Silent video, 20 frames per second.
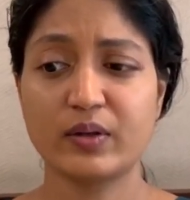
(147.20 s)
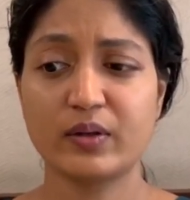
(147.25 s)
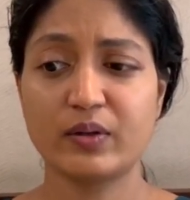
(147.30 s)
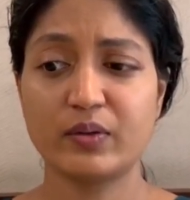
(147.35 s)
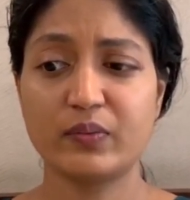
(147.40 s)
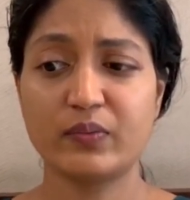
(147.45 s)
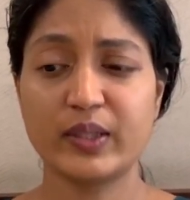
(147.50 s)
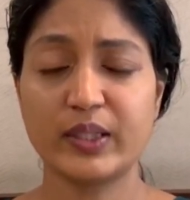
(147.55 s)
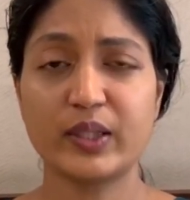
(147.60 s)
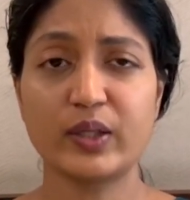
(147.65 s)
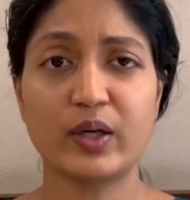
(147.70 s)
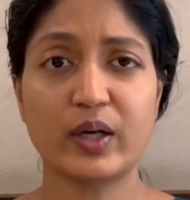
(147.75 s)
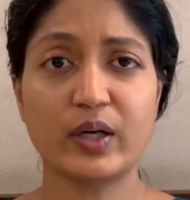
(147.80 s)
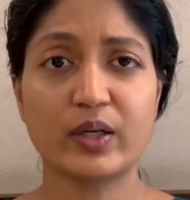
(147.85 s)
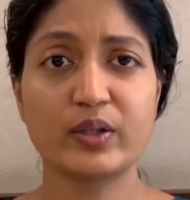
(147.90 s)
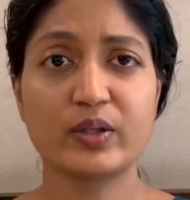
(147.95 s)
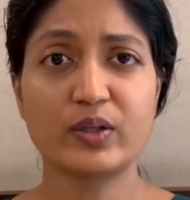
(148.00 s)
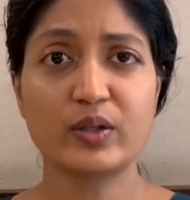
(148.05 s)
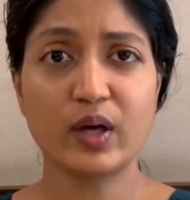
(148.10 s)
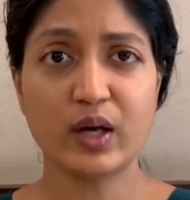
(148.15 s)
when you are
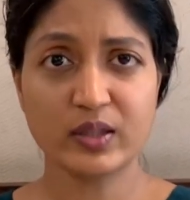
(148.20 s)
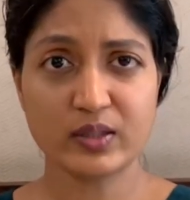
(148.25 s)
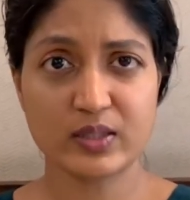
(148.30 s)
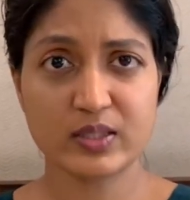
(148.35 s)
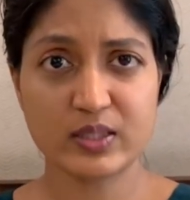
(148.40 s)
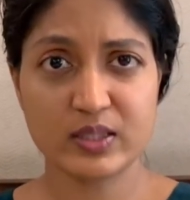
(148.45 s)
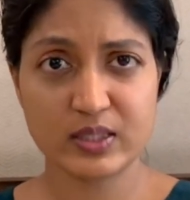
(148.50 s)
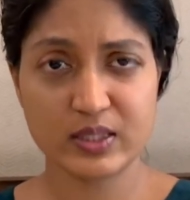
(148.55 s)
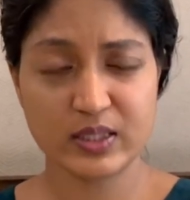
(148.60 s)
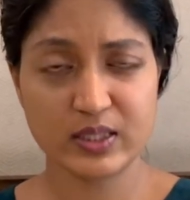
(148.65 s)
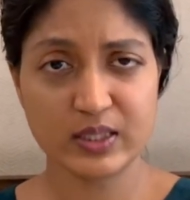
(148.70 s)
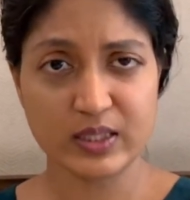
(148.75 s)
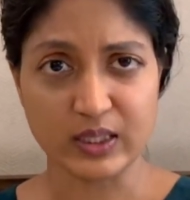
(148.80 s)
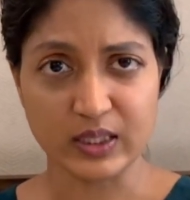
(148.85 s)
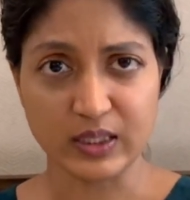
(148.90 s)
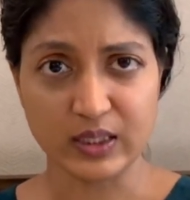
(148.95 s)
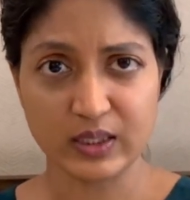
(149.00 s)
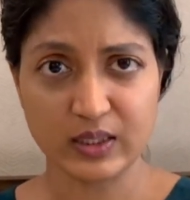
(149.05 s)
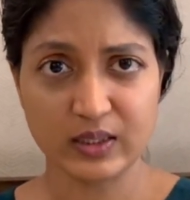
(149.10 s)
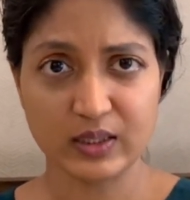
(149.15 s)
not
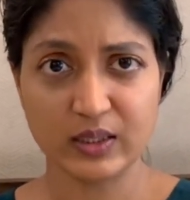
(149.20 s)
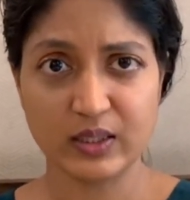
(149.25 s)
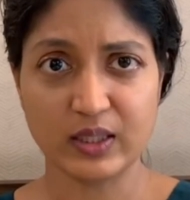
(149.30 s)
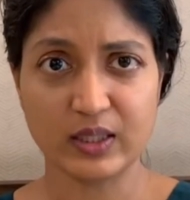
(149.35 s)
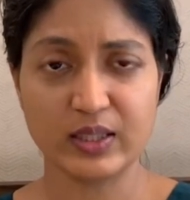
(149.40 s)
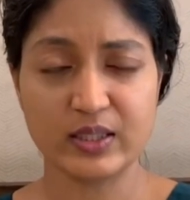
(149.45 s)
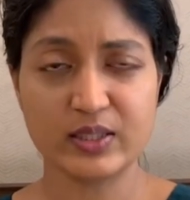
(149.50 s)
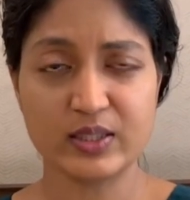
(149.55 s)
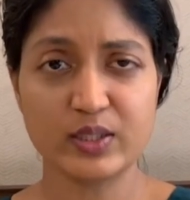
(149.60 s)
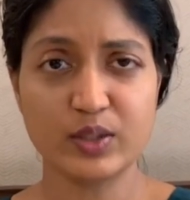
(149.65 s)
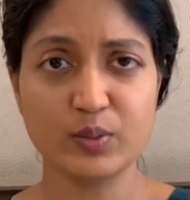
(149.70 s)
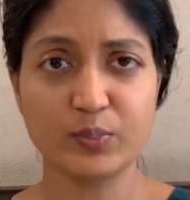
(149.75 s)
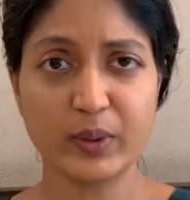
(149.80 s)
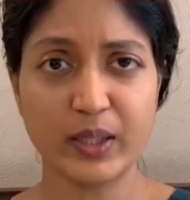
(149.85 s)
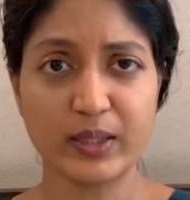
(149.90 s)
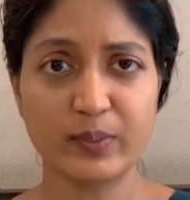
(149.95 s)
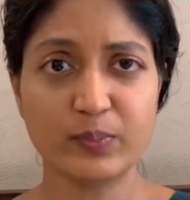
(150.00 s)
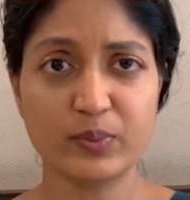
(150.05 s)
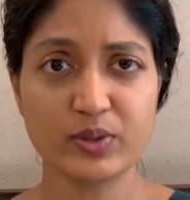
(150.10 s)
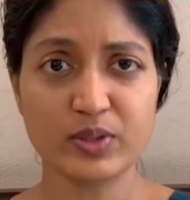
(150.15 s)
sitting in a supine
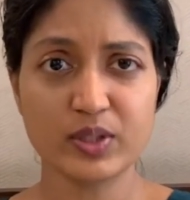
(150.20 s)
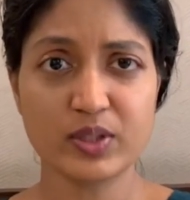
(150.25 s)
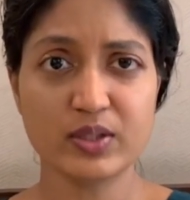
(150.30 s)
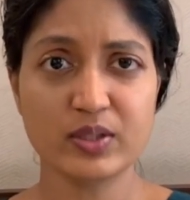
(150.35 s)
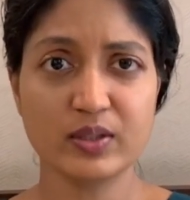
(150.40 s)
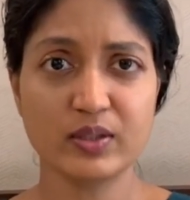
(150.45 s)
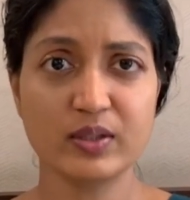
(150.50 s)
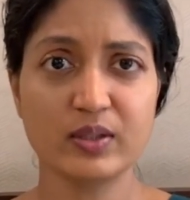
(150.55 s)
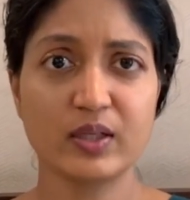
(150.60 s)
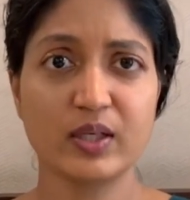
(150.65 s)
position,